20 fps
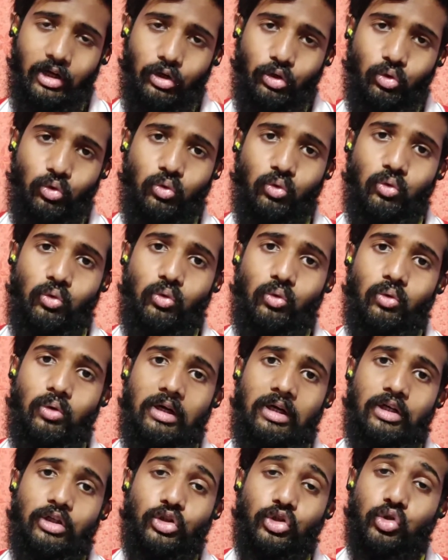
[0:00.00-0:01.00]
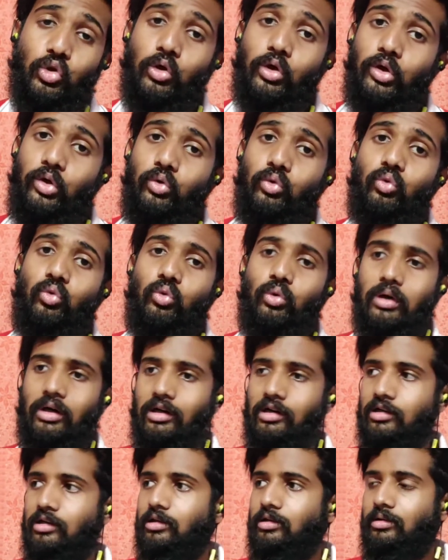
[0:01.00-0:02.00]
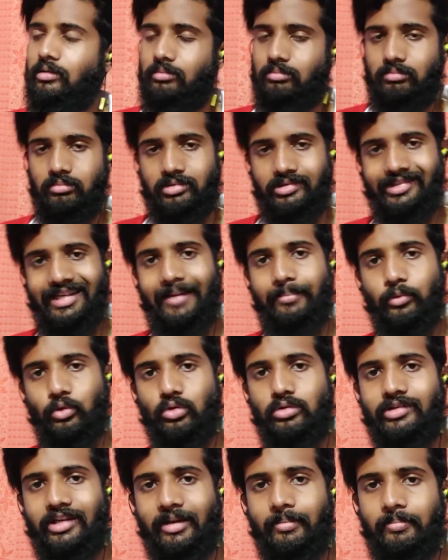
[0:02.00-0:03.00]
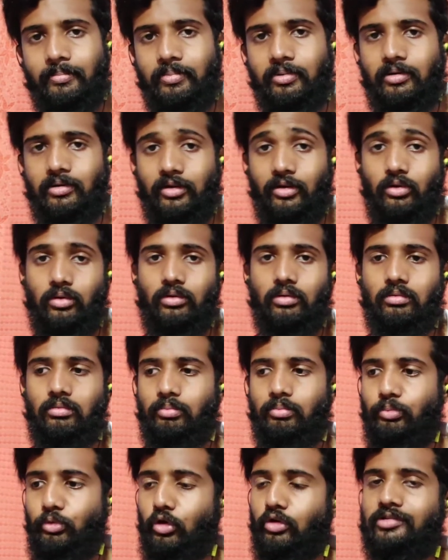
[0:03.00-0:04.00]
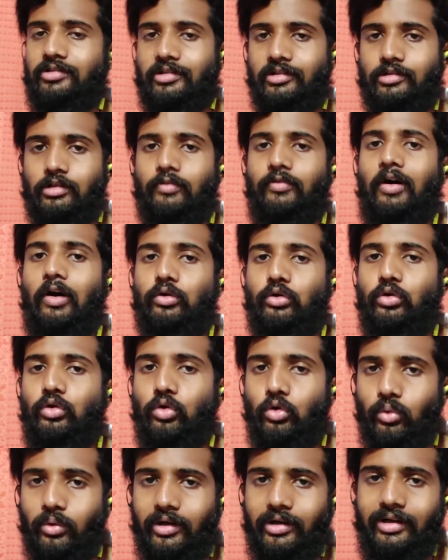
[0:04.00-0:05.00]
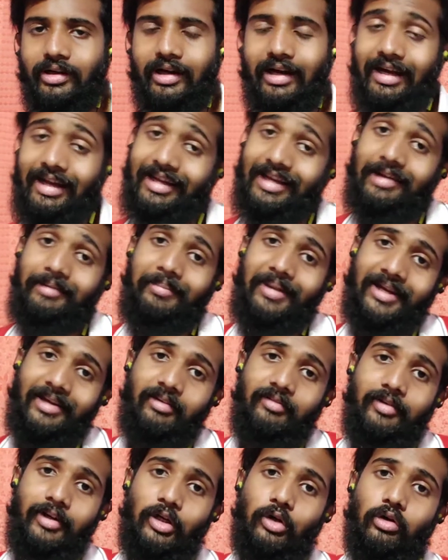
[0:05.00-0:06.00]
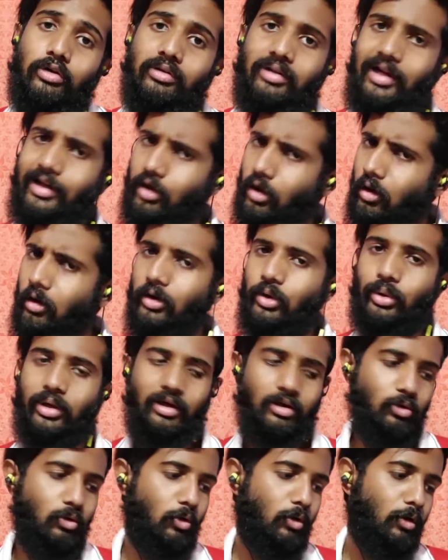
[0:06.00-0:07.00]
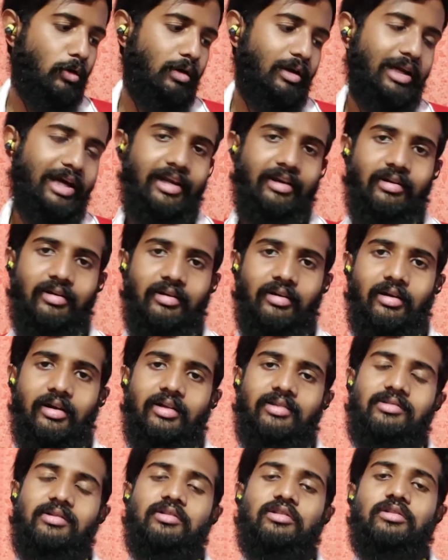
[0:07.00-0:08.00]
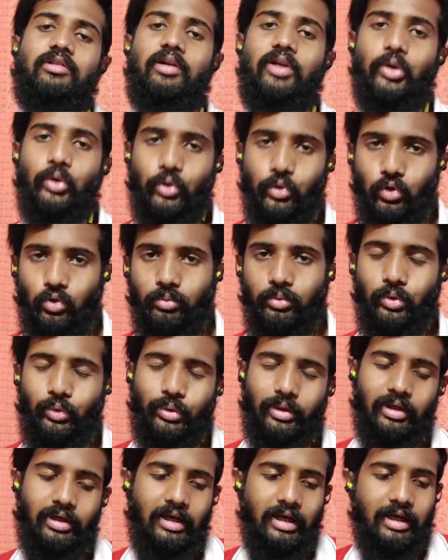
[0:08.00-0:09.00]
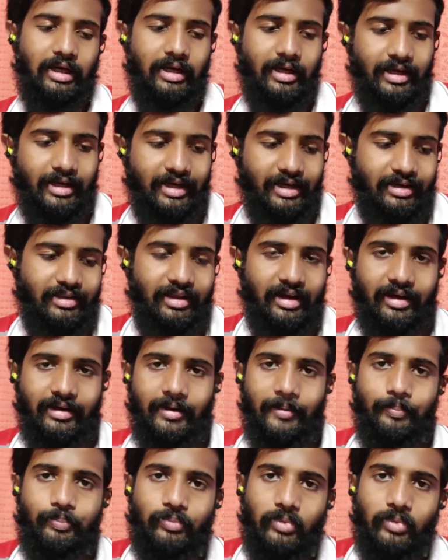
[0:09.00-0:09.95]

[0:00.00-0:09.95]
to show you a step to step process of how to do it, I can make a video on that, or you can go online and search the YouTube, you will get that.